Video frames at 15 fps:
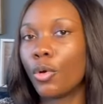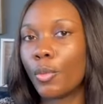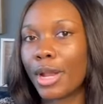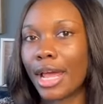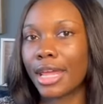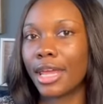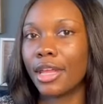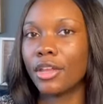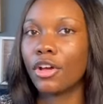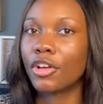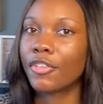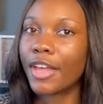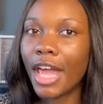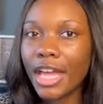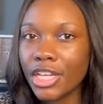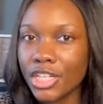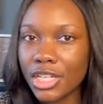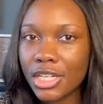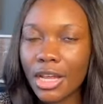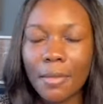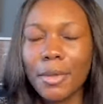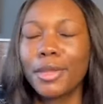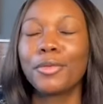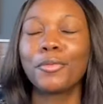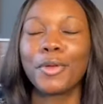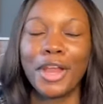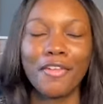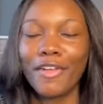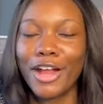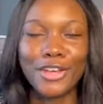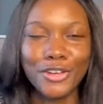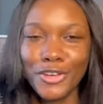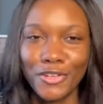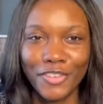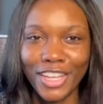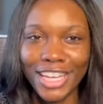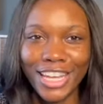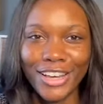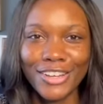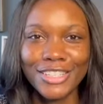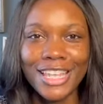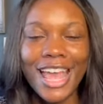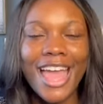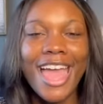when I get notification. I mean, whenever I do new videos.